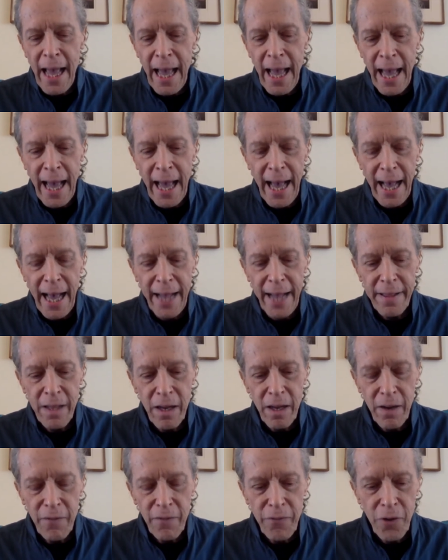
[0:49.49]
And
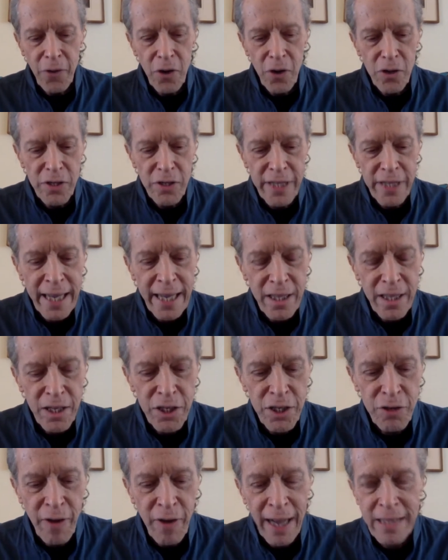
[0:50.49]
the first
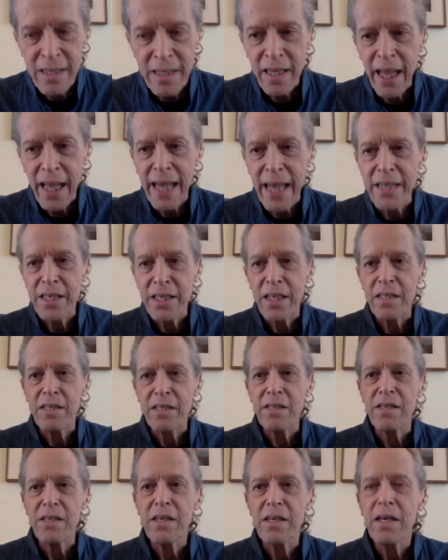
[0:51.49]
English
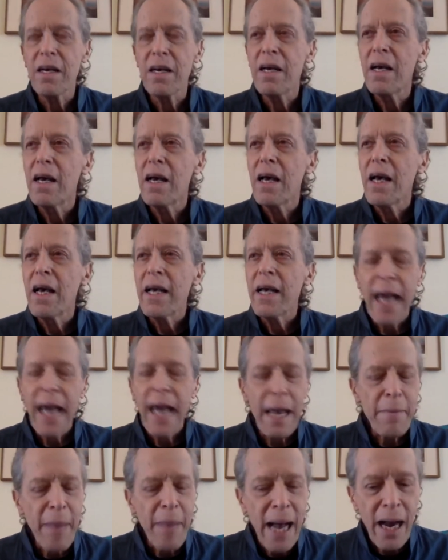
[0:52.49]
translations
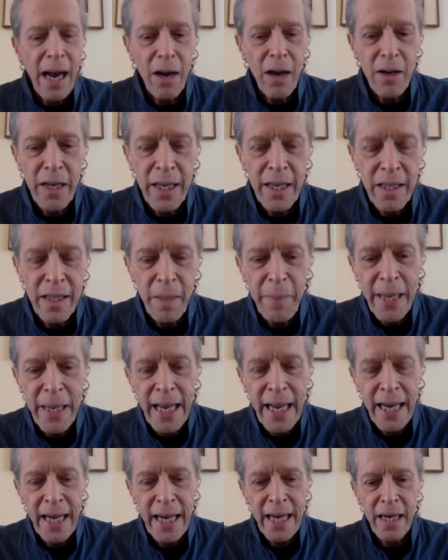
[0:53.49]
came out in the
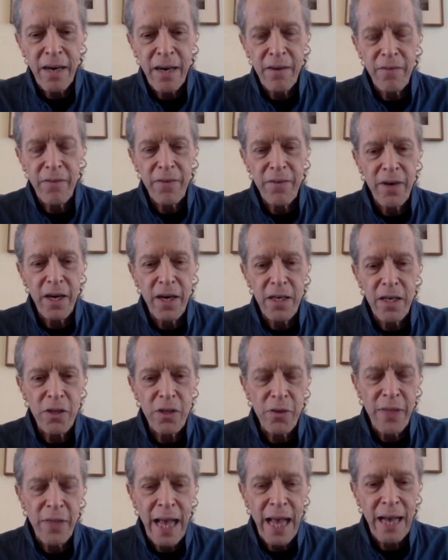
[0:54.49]
beginning of
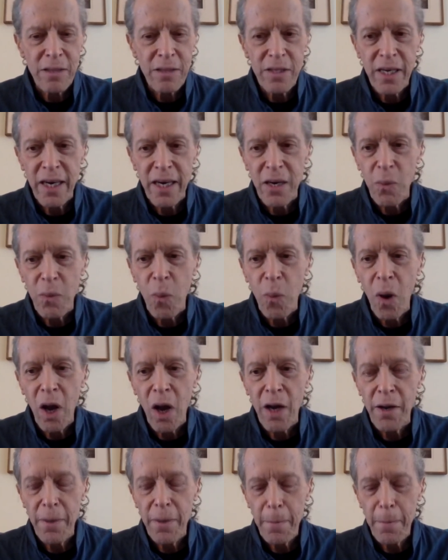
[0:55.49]
2001.